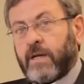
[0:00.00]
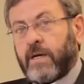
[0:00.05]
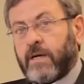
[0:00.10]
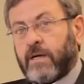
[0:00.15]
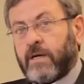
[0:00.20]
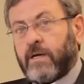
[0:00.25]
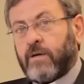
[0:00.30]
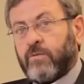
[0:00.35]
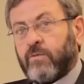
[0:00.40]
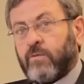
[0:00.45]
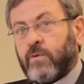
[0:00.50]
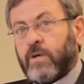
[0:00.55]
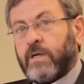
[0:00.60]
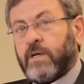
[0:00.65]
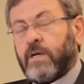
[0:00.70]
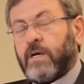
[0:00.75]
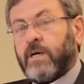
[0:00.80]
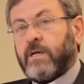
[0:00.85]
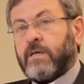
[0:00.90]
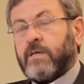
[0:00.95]
around
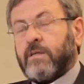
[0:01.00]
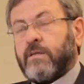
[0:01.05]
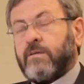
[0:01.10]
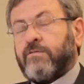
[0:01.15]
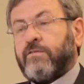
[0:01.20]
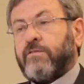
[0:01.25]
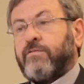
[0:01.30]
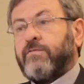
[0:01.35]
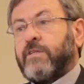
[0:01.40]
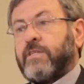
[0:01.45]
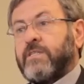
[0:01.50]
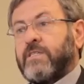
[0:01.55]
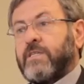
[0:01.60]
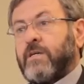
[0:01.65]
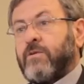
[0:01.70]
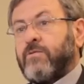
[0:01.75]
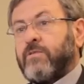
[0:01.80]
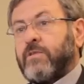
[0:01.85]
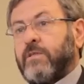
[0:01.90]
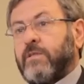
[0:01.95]

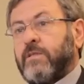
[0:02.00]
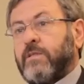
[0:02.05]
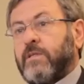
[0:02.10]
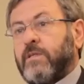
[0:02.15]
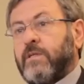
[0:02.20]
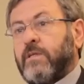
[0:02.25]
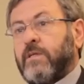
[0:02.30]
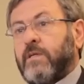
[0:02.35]
150,000.